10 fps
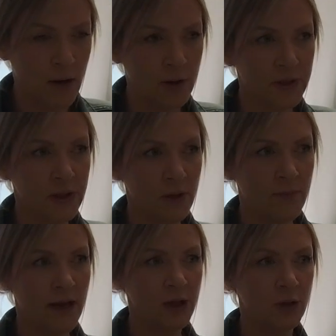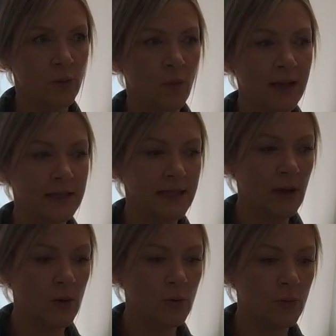Not so much once
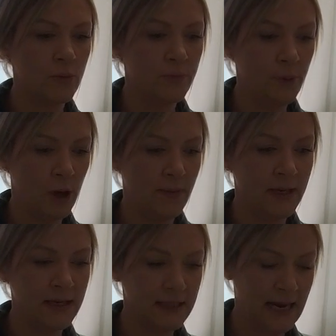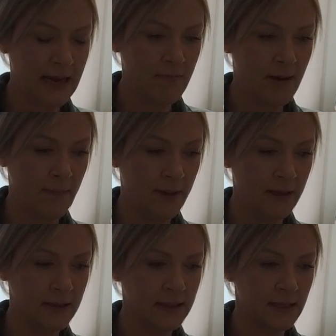they're all permanent team
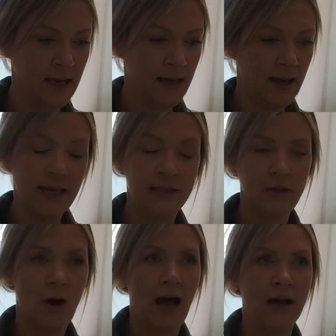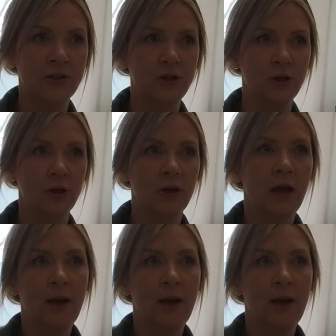members, it's not hard to do.